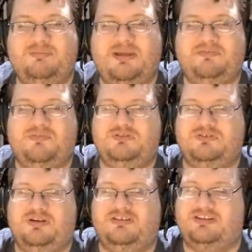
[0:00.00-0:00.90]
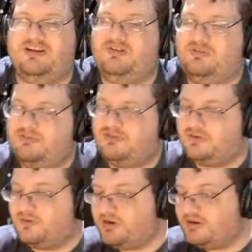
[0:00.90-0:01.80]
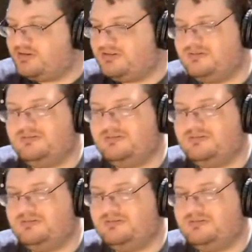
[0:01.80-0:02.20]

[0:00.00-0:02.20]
have a few drinks, share some stories."